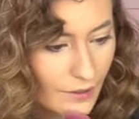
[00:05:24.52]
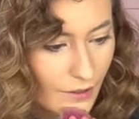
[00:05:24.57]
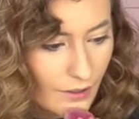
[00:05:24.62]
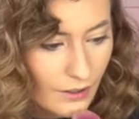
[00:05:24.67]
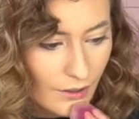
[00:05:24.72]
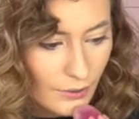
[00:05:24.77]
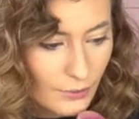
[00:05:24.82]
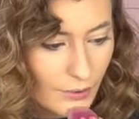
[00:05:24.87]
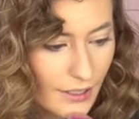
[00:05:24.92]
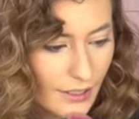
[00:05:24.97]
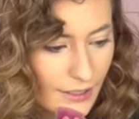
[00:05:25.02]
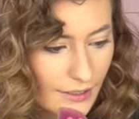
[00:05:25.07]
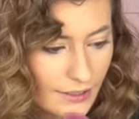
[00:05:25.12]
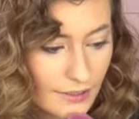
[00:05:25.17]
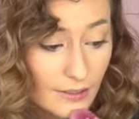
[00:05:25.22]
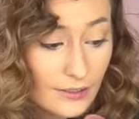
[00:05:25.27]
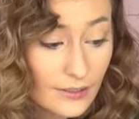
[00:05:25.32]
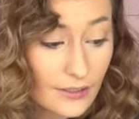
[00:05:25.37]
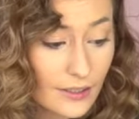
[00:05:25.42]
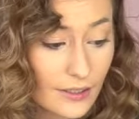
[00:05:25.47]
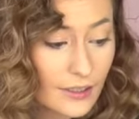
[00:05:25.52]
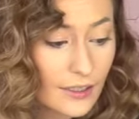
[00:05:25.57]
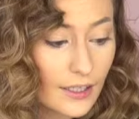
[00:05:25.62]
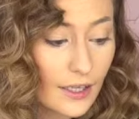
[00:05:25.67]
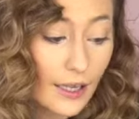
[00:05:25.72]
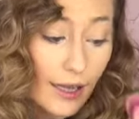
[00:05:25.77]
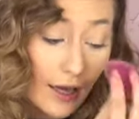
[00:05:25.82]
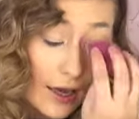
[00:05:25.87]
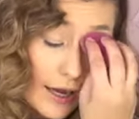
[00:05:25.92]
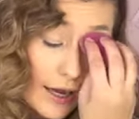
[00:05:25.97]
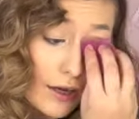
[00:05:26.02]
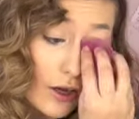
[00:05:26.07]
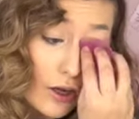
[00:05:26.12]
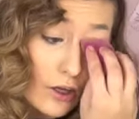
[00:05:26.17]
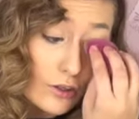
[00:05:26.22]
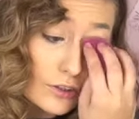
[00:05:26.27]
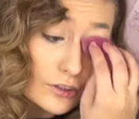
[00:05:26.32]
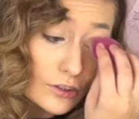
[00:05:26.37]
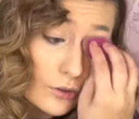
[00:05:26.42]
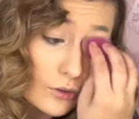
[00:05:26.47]
All right, I
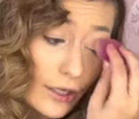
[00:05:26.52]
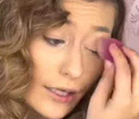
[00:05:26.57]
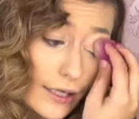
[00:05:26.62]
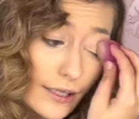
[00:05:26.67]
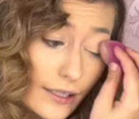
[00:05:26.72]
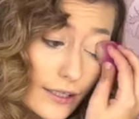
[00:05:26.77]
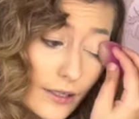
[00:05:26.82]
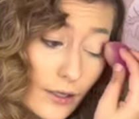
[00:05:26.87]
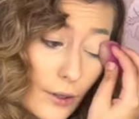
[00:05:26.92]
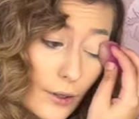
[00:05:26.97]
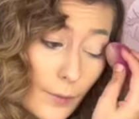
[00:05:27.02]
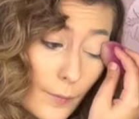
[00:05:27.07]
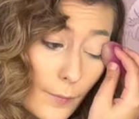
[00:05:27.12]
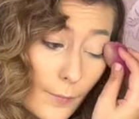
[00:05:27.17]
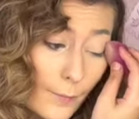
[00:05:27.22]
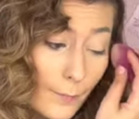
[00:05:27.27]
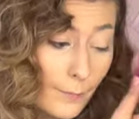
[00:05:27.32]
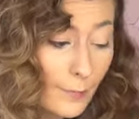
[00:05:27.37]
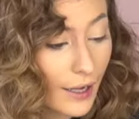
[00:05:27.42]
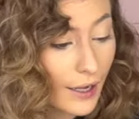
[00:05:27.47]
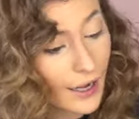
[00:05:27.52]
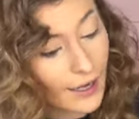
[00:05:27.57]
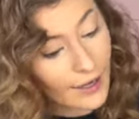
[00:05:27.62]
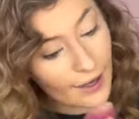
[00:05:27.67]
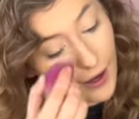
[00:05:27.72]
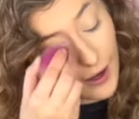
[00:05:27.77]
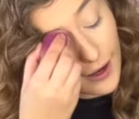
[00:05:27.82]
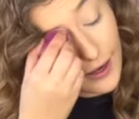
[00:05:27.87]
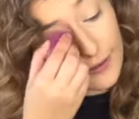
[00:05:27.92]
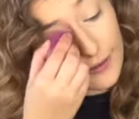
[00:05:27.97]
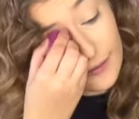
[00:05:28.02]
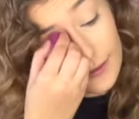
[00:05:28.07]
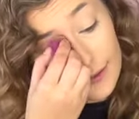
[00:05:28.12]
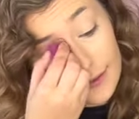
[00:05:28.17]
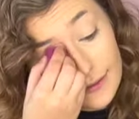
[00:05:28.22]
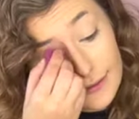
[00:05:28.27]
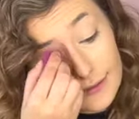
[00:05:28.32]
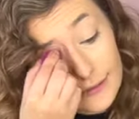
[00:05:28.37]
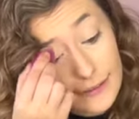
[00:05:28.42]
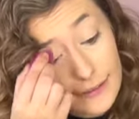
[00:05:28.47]
also hit my
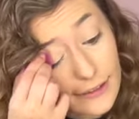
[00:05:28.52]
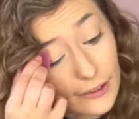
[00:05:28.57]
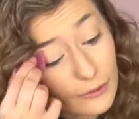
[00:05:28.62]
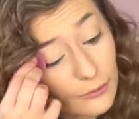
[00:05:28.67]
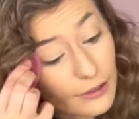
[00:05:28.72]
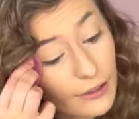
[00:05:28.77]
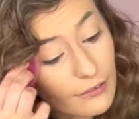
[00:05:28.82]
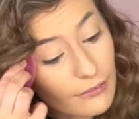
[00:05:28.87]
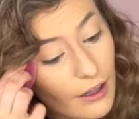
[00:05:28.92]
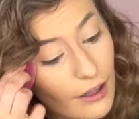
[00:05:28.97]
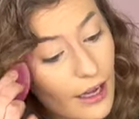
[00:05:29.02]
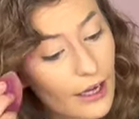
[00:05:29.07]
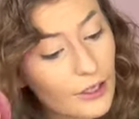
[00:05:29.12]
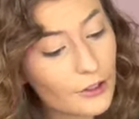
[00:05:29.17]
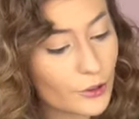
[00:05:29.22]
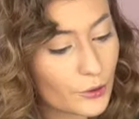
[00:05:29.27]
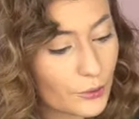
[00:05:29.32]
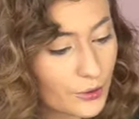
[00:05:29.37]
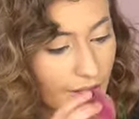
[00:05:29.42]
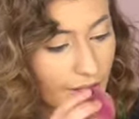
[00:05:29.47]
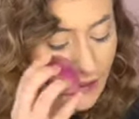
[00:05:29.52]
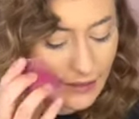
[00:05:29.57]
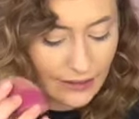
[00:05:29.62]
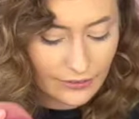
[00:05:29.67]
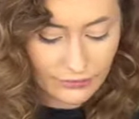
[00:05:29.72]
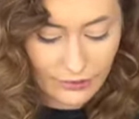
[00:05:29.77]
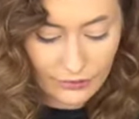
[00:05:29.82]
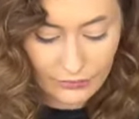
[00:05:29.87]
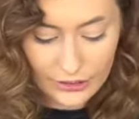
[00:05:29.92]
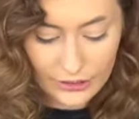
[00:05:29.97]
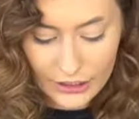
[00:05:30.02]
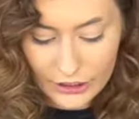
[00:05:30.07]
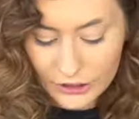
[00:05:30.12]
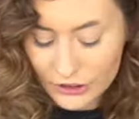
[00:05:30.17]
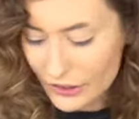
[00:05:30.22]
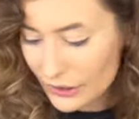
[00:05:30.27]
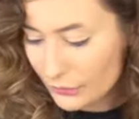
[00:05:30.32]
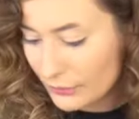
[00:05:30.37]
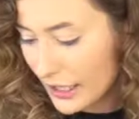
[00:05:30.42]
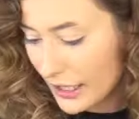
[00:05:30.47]
eyelids to get rid of that creased
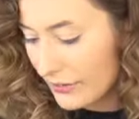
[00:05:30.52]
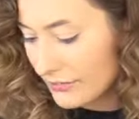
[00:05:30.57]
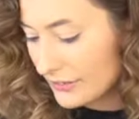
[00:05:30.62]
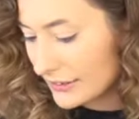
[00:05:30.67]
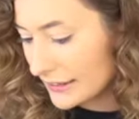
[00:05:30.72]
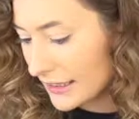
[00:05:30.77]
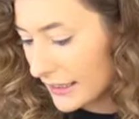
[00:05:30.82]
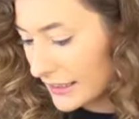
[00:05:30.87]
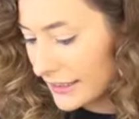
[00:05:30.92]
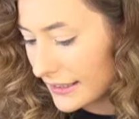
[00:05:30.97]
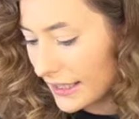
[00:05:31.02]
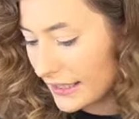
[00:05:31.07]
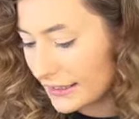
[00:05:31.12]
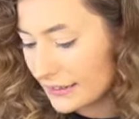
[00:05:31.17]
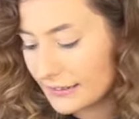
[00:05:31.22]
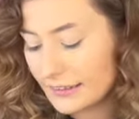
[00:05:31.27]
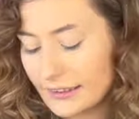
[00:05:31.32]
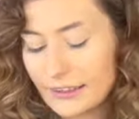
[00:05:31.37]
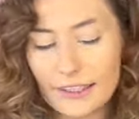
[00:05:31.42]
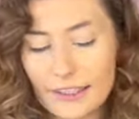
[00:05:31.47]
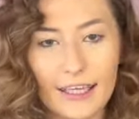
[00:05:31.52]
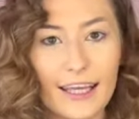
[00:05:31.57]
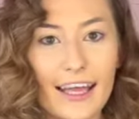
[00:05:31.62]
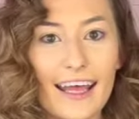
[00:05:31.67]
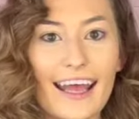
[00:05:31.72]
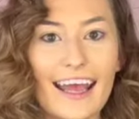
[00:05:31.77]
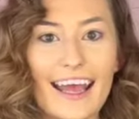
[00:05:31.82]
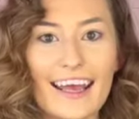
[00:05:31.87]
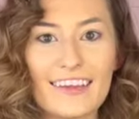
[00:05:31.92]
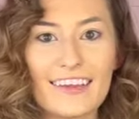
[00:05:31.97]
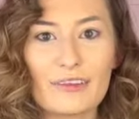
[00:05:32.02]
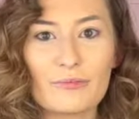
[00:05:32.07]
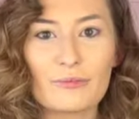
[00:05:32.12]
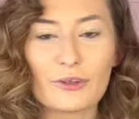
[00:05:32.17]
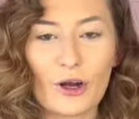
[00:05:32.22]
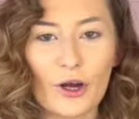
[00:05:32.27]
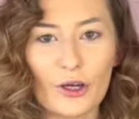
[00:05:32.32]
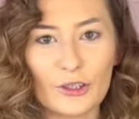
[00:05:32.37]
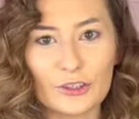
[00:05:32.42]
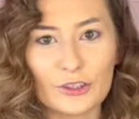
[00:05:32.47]
foundation that we haven't set yet. And then we're
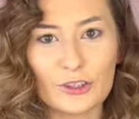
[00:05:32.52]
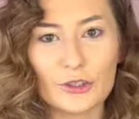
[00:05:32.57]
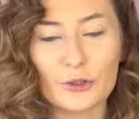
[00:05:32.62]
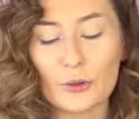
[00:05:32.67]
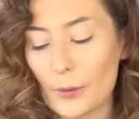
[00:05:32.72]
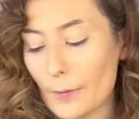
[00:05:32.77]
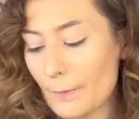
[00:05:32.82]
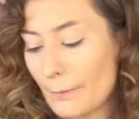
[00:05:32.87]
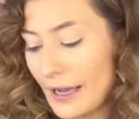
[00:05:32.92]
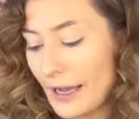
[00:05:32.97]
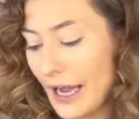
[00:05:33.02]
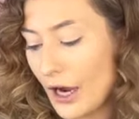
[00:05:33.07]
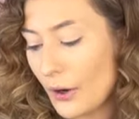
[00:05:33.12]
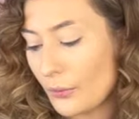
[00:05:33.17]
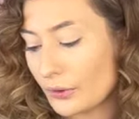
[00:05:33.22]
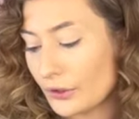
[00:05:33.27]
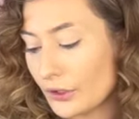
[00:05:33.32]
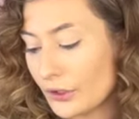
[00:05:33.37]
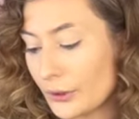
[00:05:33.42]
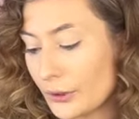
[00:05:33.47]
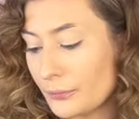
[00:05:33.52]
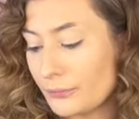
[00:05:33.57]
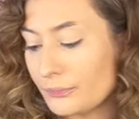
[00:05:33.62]
on to powder.